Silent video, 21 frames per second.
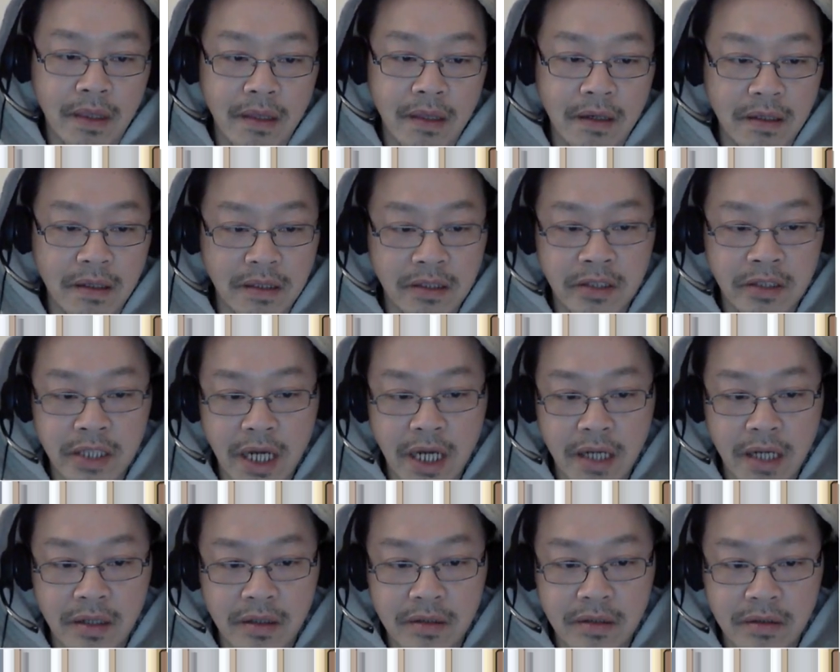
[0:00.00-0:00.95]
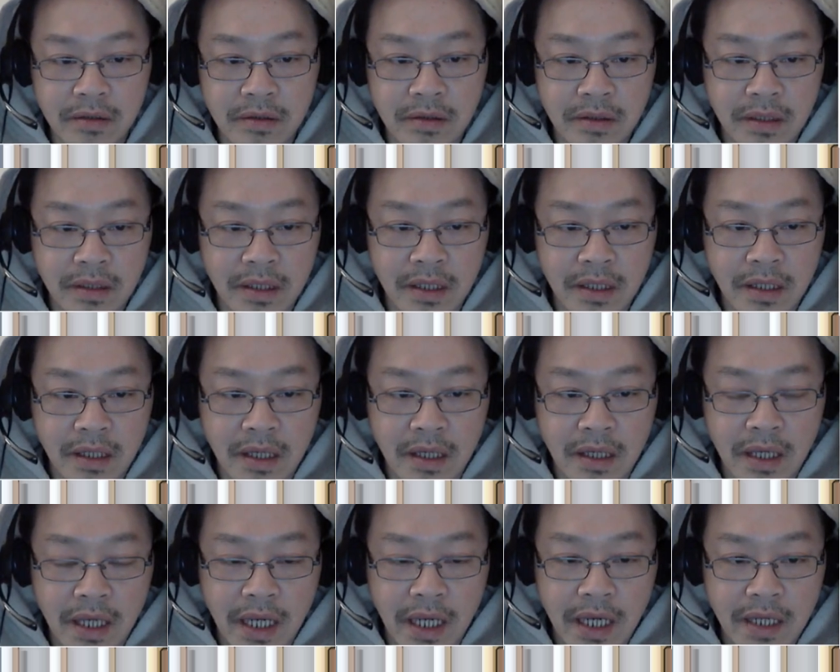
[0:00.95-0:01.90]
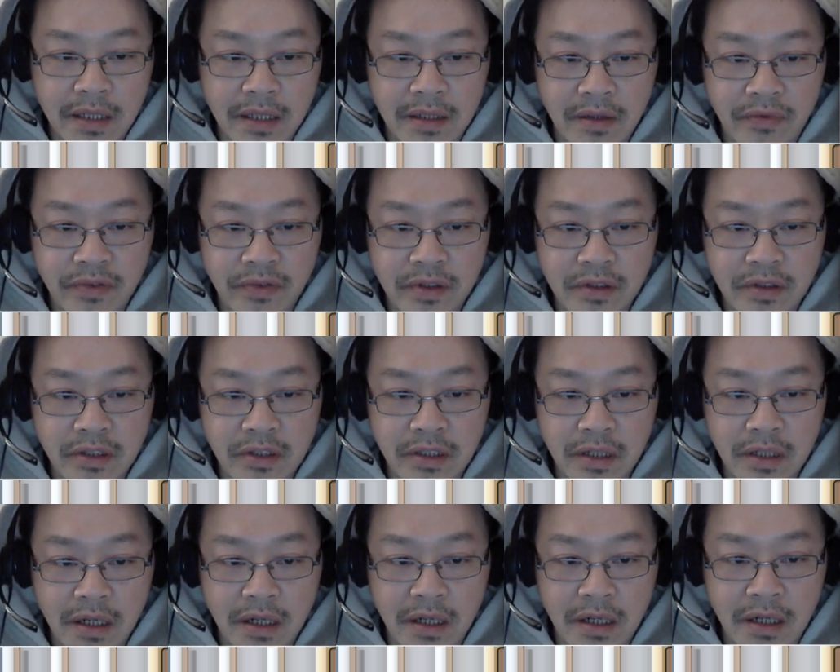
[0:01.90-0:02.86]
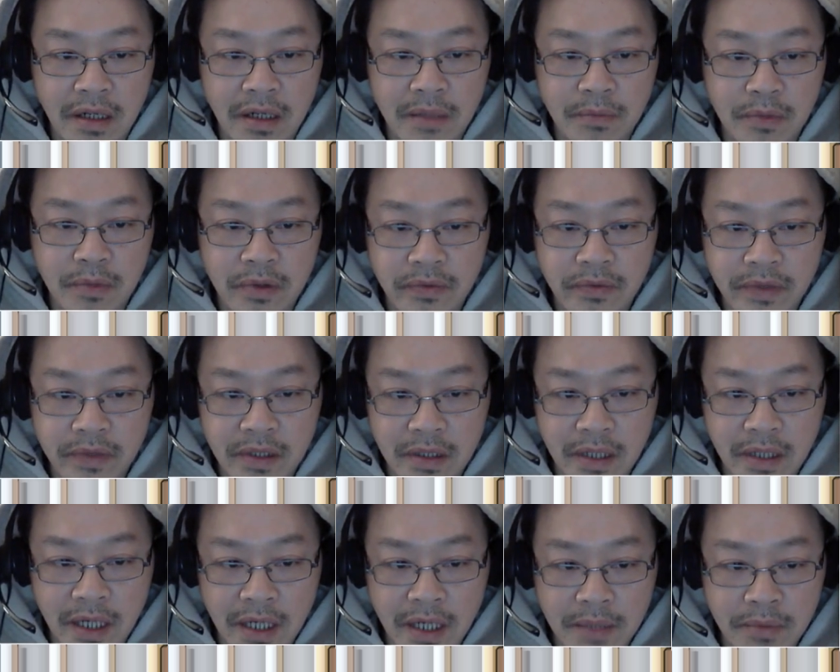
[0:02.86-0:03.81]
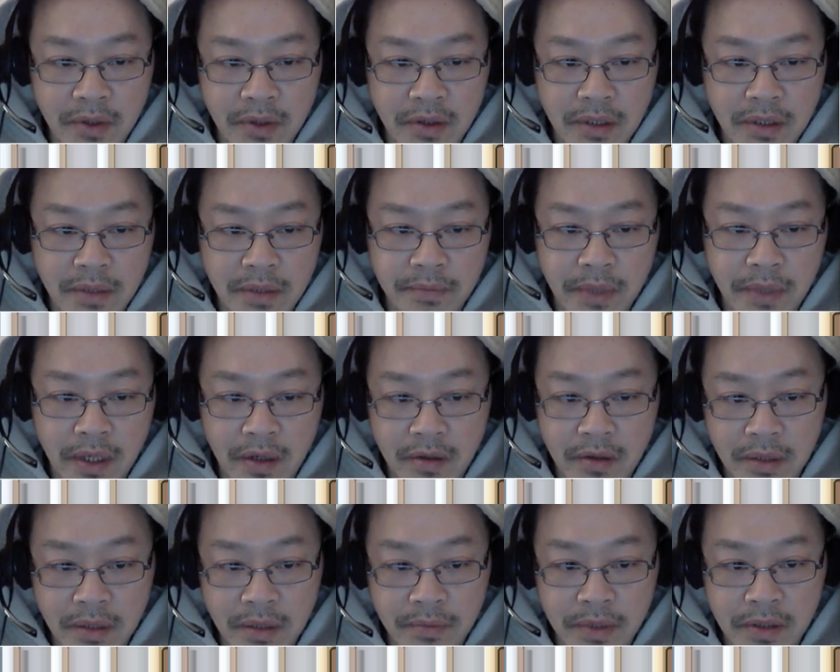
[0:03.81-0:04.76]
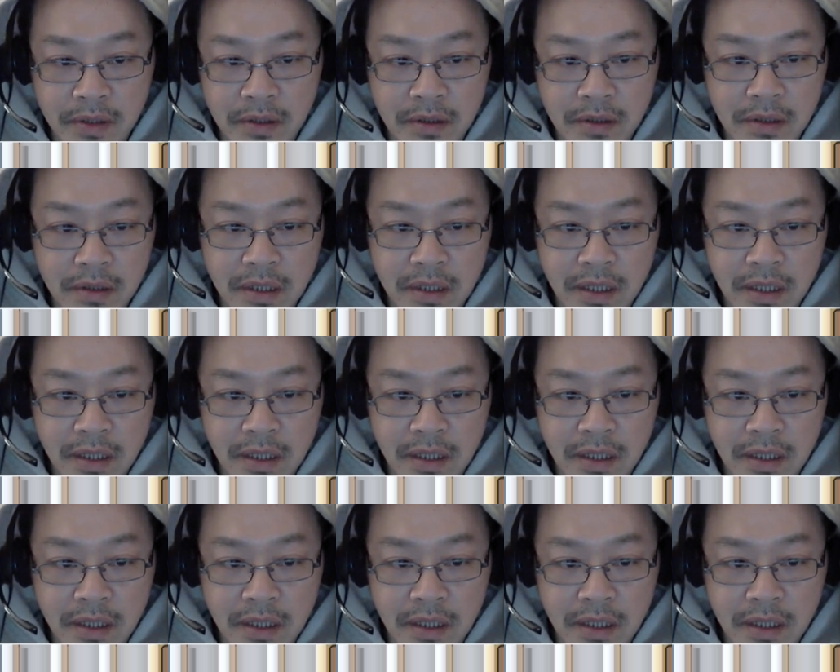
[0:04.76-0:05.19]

as shadow, and if you move the light point below the ball,